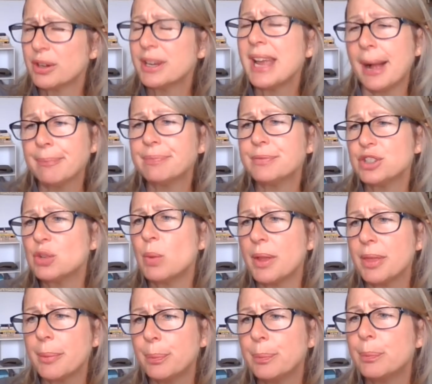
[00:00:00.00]
Yeah, she
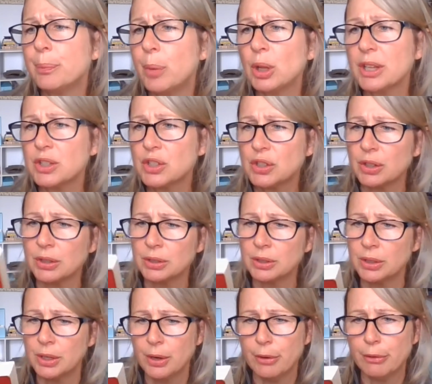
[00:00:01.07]
won the Pulitzer
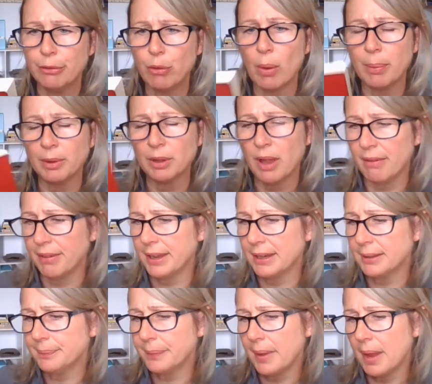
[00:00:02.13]
for
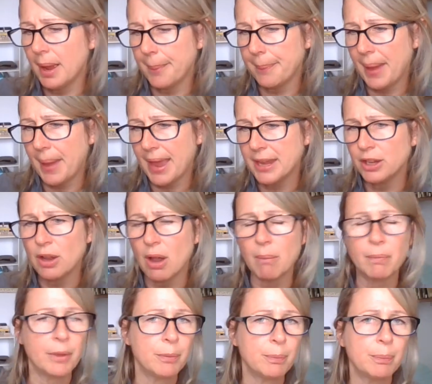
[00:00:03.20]
Beloved.
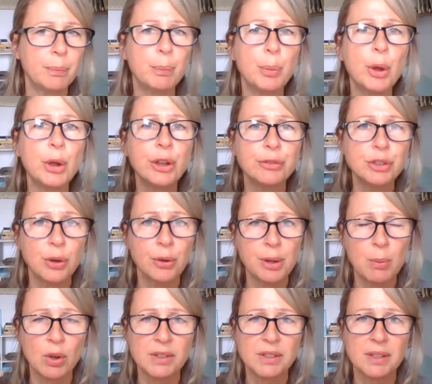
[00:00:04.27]
The book of Toni
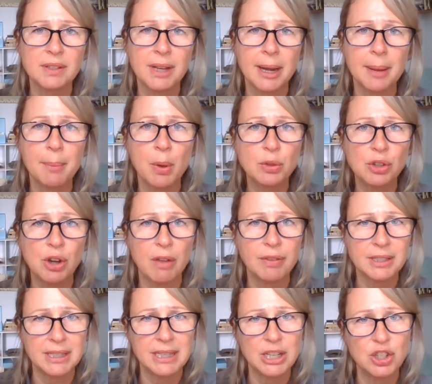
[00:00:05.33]
Morrison's that I most
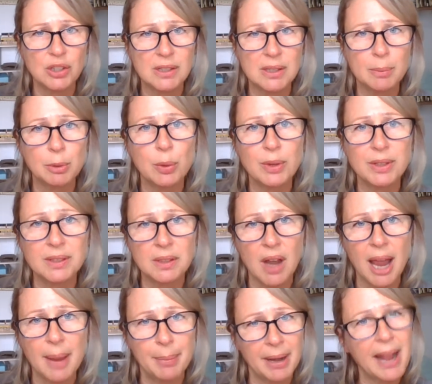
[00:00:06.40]
often teach is The Bluest
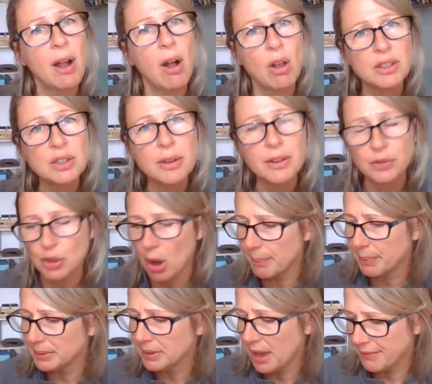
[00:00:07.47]
Eye, but I also have
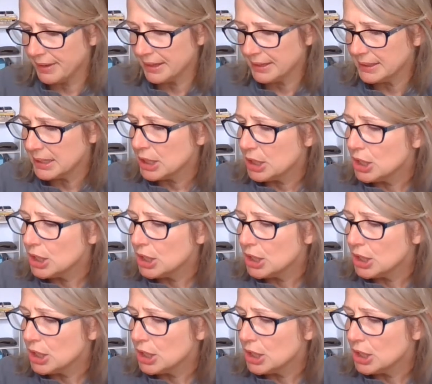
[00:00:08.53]
taught Beloved.